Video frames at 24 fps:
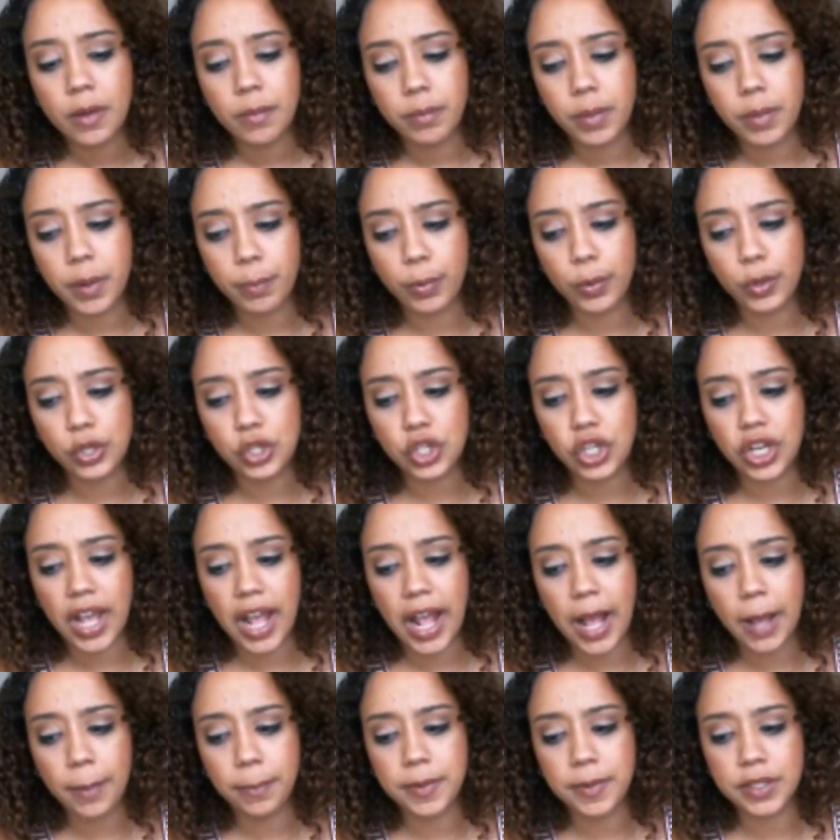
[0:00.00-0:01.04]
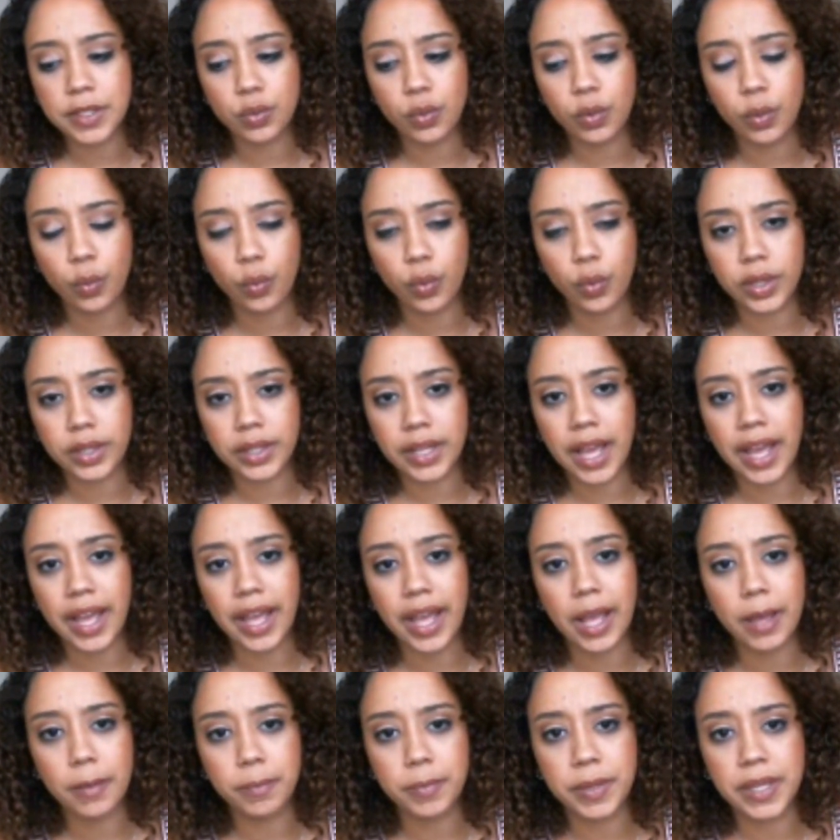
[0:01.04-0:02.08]
But bullshit happens when we're not
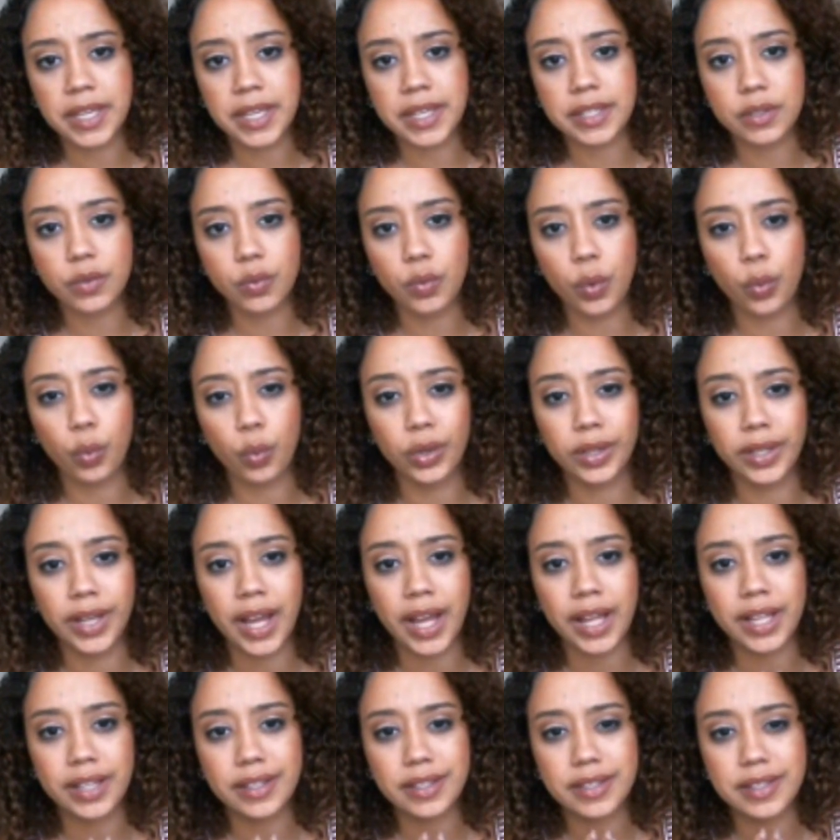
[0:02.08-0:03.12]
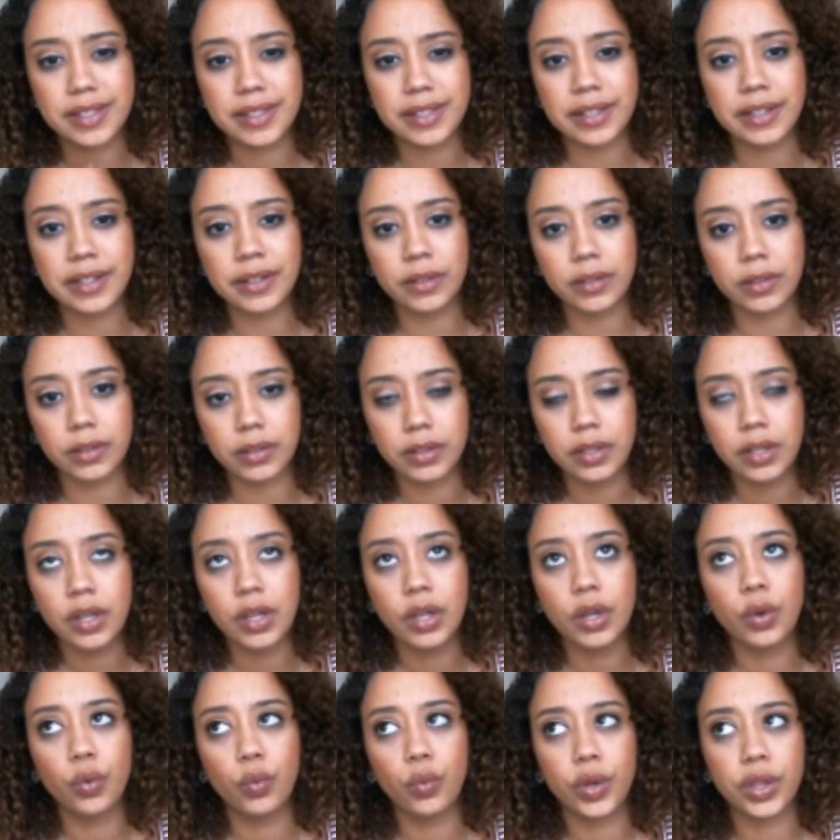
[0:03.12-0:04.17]
at peace, when we're not still
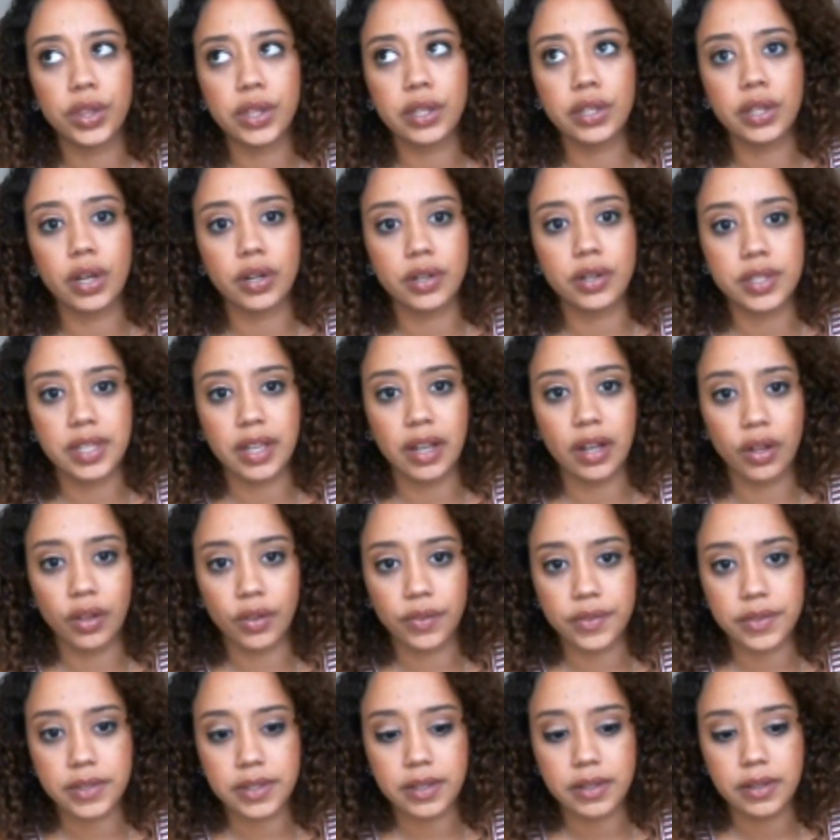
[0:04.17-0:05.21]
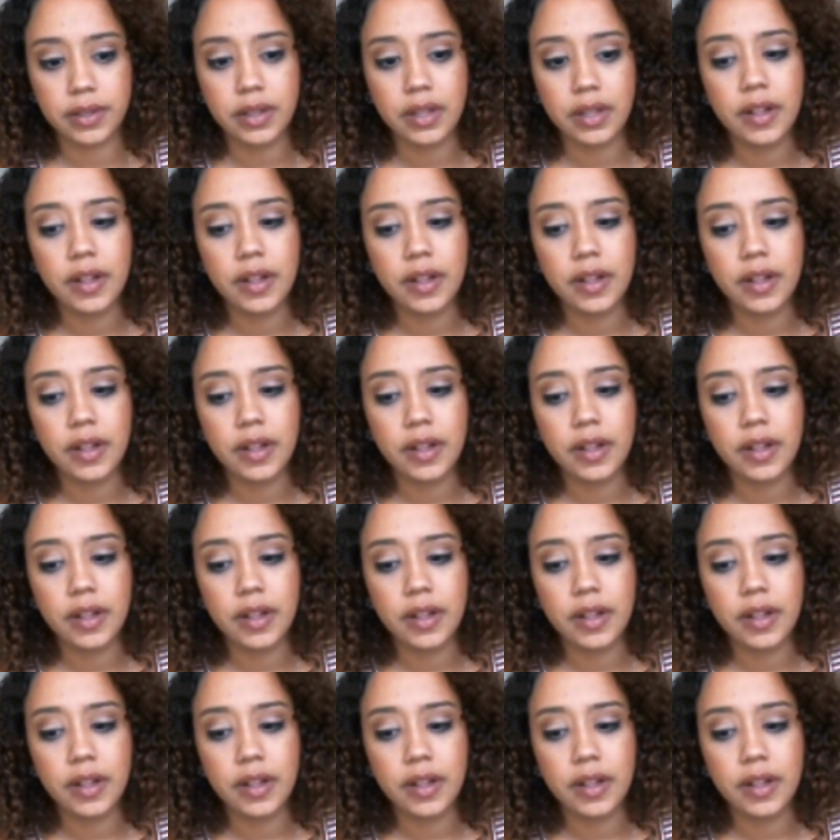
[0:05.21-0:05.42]
within ourselves.